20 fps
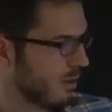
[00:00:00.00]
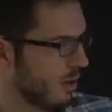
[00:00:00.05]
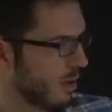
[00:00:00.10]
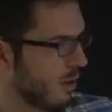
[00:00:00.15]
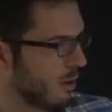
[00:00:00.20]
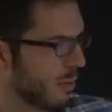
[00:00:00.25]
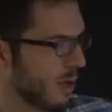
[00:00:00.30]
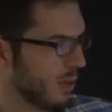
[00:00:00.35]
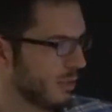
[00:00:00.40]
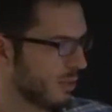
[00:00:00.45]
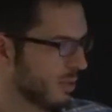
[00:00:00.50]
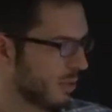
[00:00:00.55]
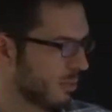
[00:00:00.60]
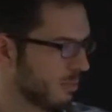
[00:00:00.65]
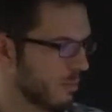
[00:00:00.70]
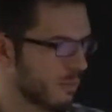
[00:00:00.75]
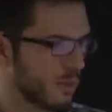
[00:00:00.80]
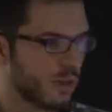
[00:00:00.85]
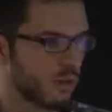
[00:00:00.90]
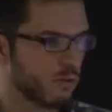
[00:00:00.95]
about a
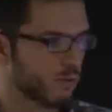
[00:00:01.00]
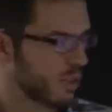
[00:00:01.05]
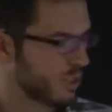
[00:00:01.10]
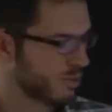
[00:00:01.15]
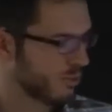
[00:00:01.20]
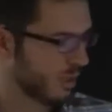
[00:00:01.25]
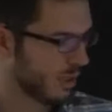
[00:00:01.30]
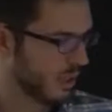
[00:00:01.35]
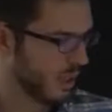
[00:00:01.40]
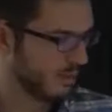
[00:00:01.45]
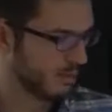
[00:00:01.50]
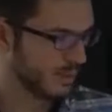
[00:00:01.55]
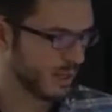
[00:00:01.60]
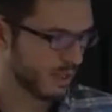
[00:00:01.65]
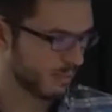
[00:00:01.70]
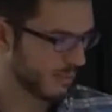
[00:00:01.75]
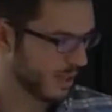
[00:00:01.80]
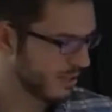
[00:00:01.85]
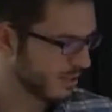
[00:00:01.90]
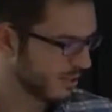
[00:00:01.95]
restaurant named
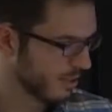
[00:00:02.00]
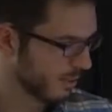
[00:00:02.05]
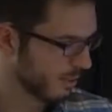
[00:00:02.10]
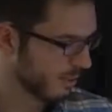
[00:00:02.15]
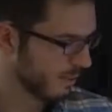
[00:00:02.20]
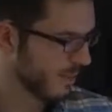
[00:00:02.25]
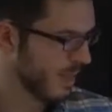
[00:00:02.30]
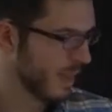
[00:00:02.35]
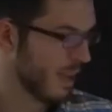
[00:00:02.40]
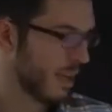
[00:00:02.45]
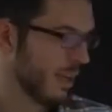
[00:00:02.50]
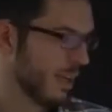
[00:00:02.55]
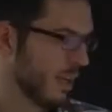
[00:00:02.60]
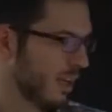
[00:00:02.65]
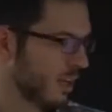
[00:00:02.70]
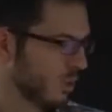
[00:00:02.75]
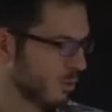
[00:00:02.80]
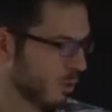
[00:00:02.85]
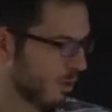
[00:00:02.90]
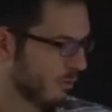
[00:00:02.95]
Alimentum
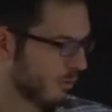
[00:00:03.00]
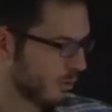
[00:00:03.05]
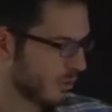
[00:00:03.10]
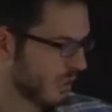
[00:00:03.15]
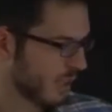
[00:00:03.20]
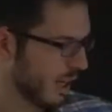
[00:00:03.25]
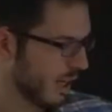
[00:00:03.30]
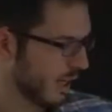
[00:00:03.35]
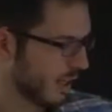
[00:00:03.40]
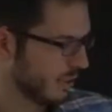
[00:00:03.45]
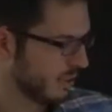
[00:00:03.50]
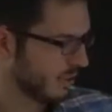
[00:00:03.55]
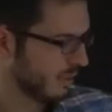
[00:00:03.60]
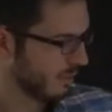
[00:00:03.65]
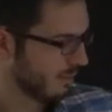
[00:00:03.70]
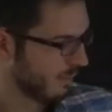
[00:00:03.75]
in the Riverside,